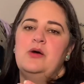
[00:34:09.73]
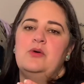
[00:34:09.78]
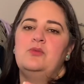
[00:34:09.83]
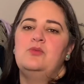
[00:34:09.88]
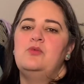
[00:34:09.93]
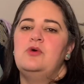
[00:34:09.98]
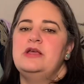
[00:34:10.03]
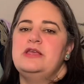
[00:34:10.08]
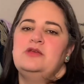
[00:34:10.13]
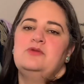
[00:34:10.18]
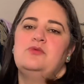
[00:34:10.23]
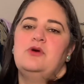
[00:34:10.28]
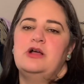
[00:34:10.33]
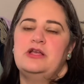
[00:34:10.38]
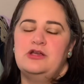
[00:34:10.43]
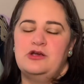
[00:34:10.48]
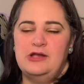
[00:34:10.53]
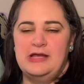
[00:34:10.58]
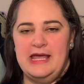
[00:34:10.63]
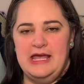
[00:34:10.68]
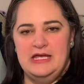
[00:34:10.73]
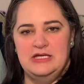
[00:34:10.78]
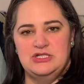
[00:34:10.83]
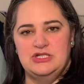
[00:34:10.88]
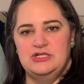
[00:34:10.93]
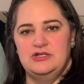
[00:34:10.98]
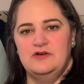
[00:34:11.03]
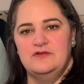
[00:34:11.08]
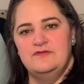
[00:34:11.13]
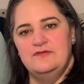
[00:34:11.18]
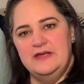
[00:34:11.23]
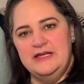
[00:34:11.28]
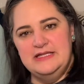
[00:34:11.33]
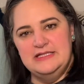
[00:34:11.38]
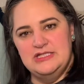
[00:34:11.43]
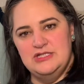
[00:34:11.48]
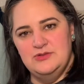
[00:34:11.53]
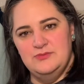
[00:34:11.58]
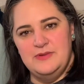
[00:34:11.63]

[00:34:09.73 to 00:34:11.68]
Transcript: what you want your gauge and your fit to